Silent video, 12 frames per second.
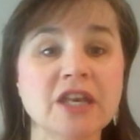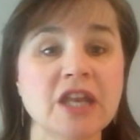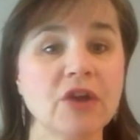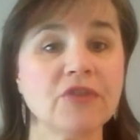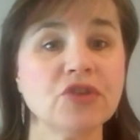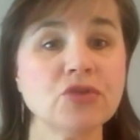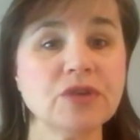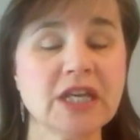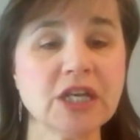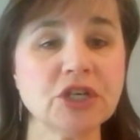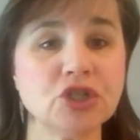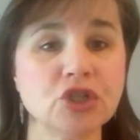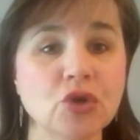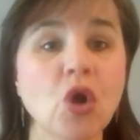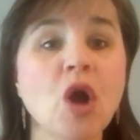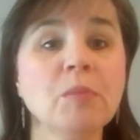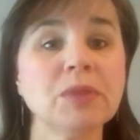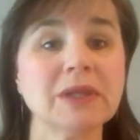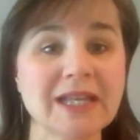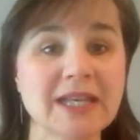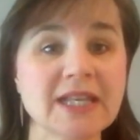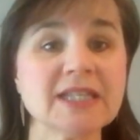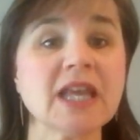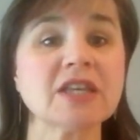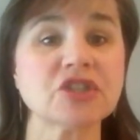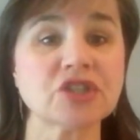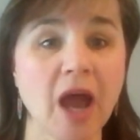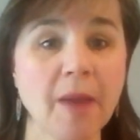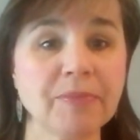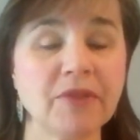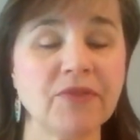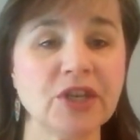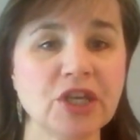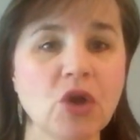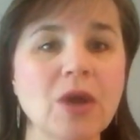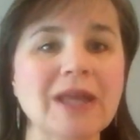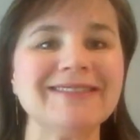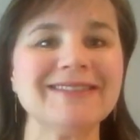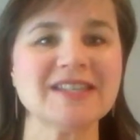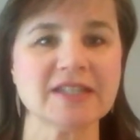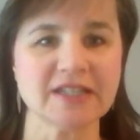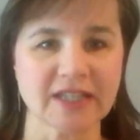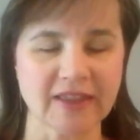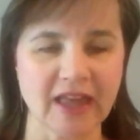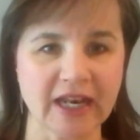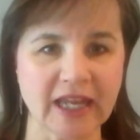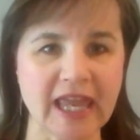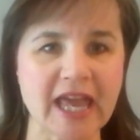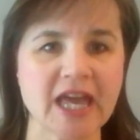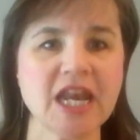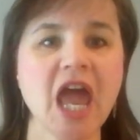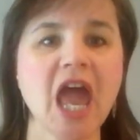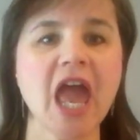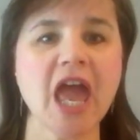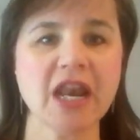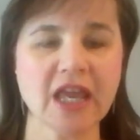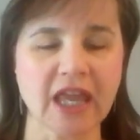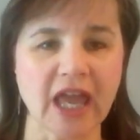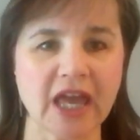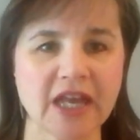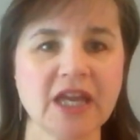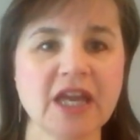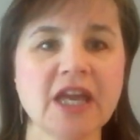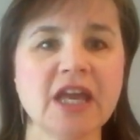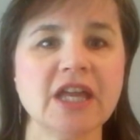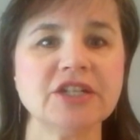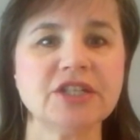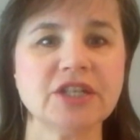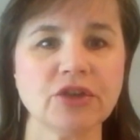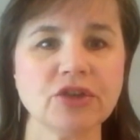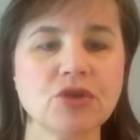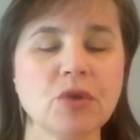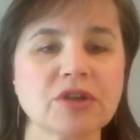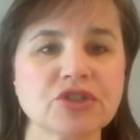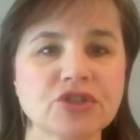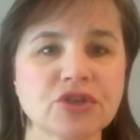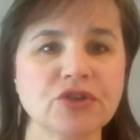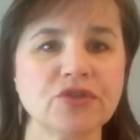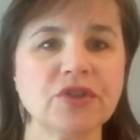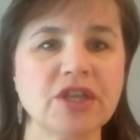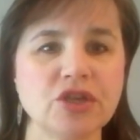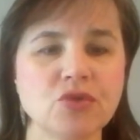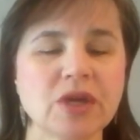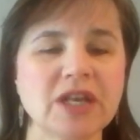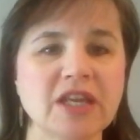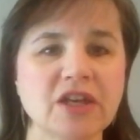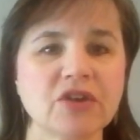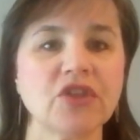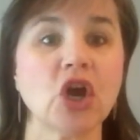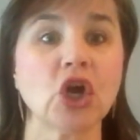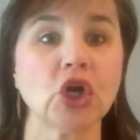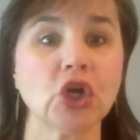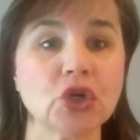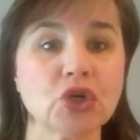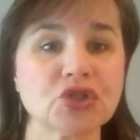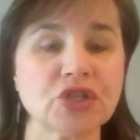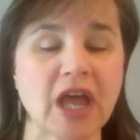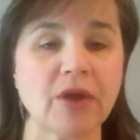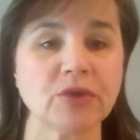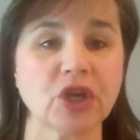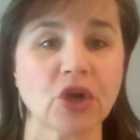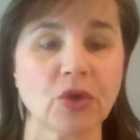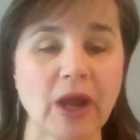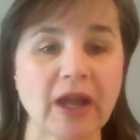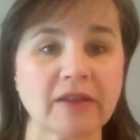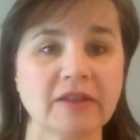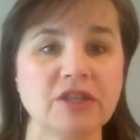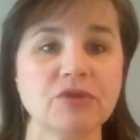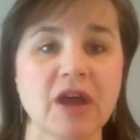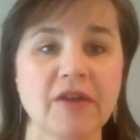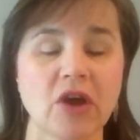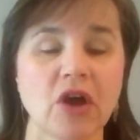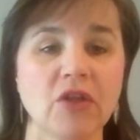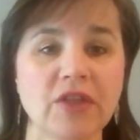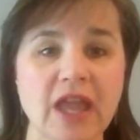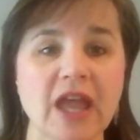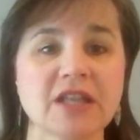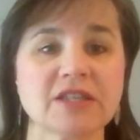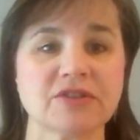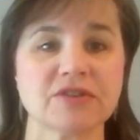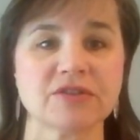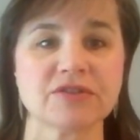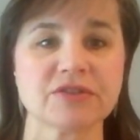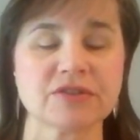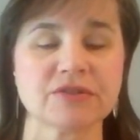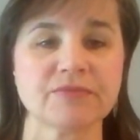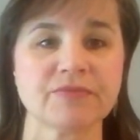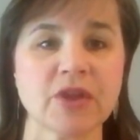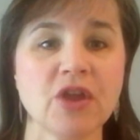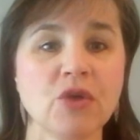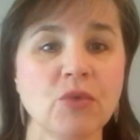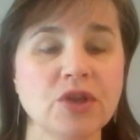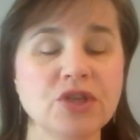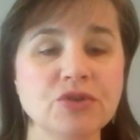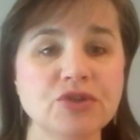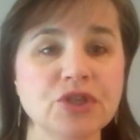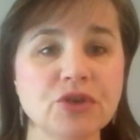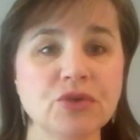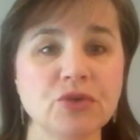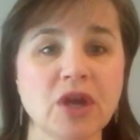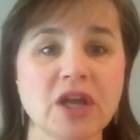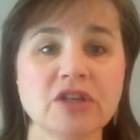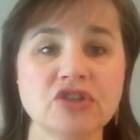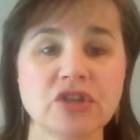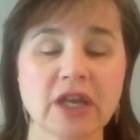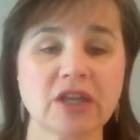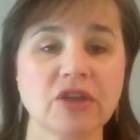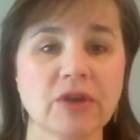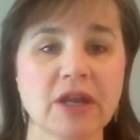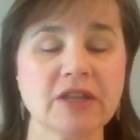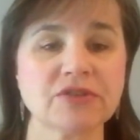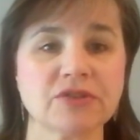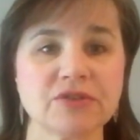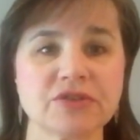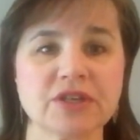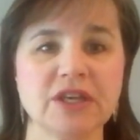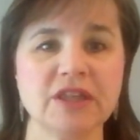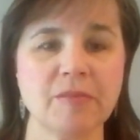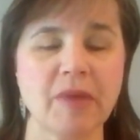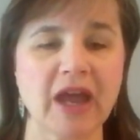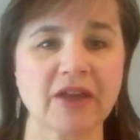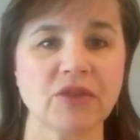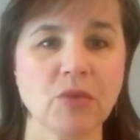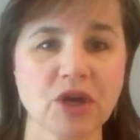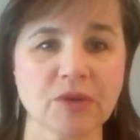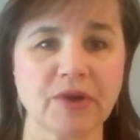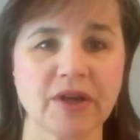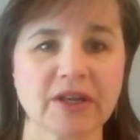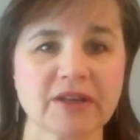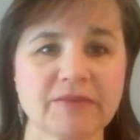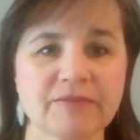Now, if you need to, please stop the video and listen to that again and again until you are certain that you can hear the er sound correctly and you have all the answers. When you do, check your answers in the back of the workbook.